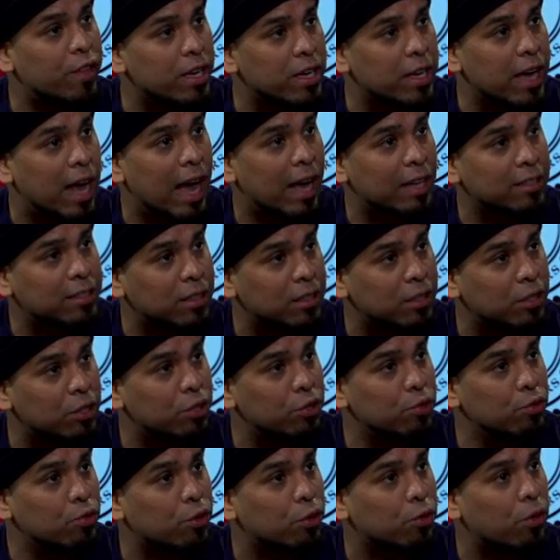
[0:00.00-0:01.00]
the gas in the
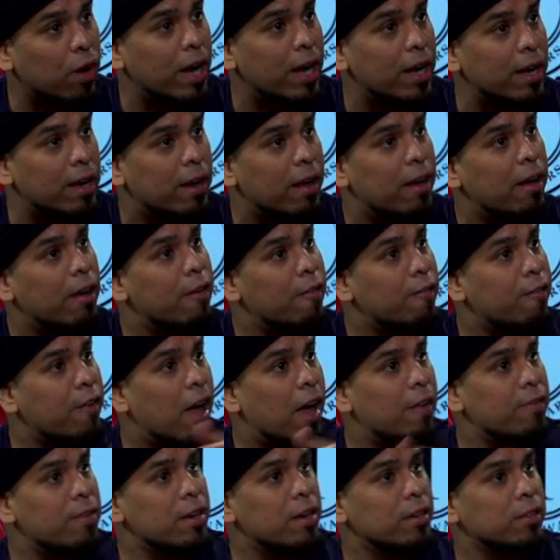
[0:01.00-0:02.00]
Ukraine
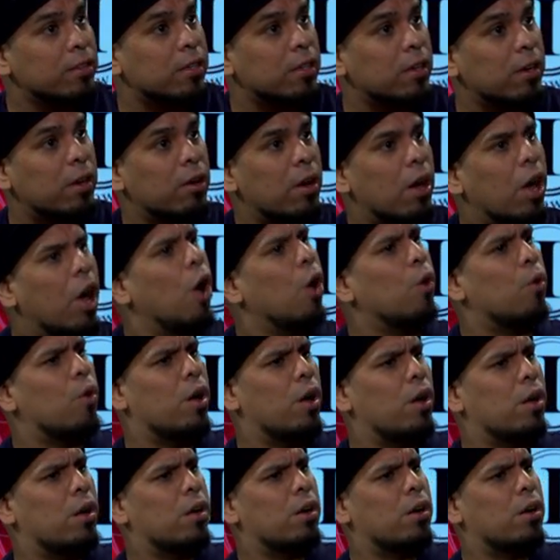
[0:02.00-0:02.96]
five years ago. Oh,